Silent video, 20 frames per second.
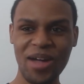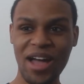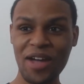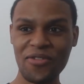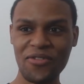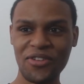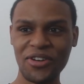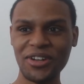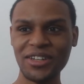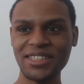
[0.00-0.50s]
At
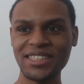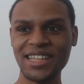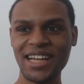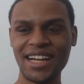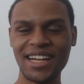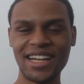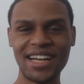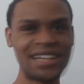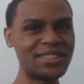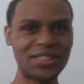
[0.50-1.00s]
first, I
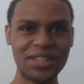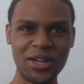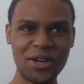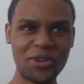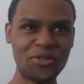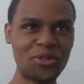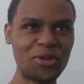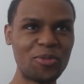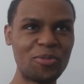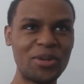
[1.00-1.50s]
got
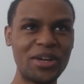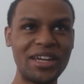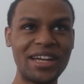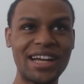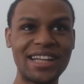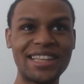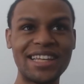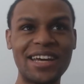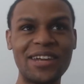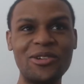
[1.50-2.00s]
scared for a bit.
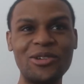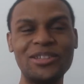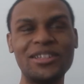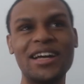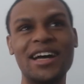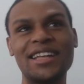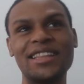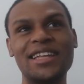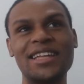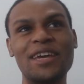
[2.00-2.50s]
I thought
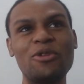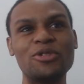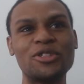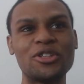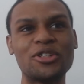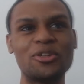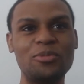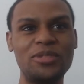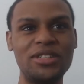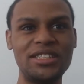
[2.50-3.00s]
it was
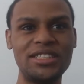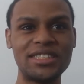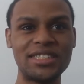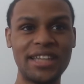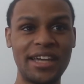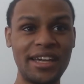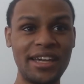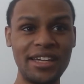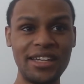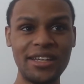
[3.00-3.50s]
going to be
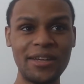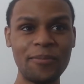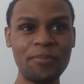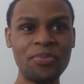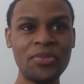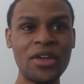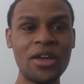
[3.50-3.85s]
Stain.